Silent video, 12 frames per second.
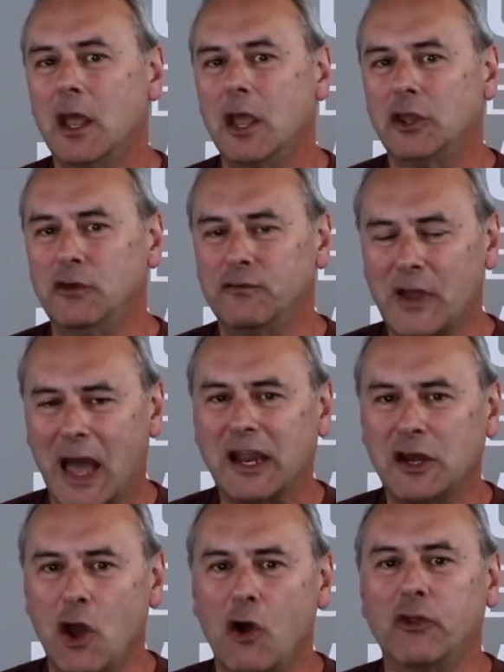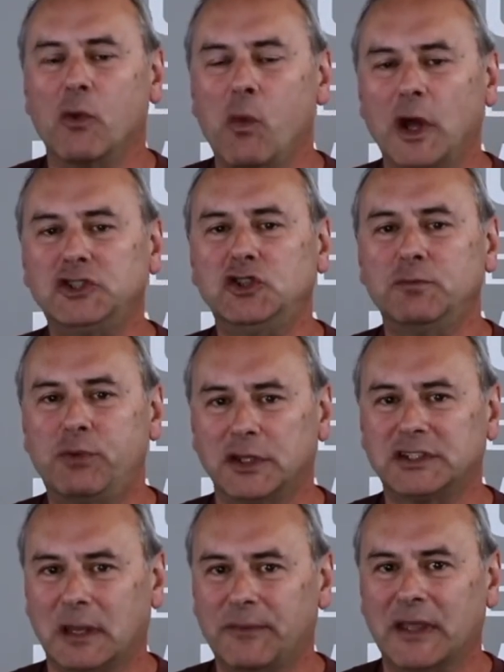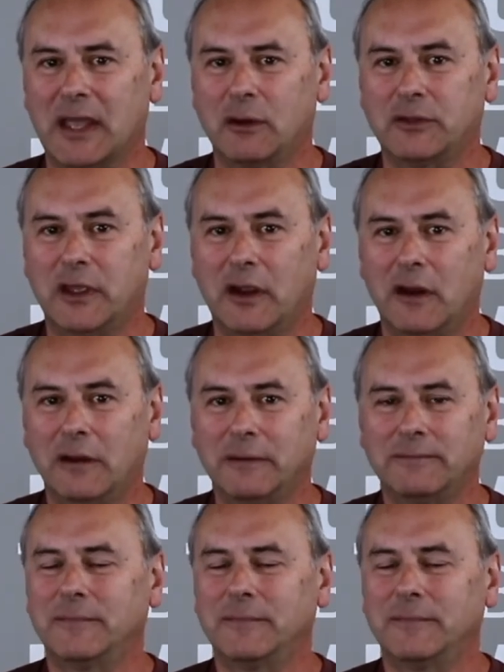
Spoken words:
you've got to know that once you put something out there,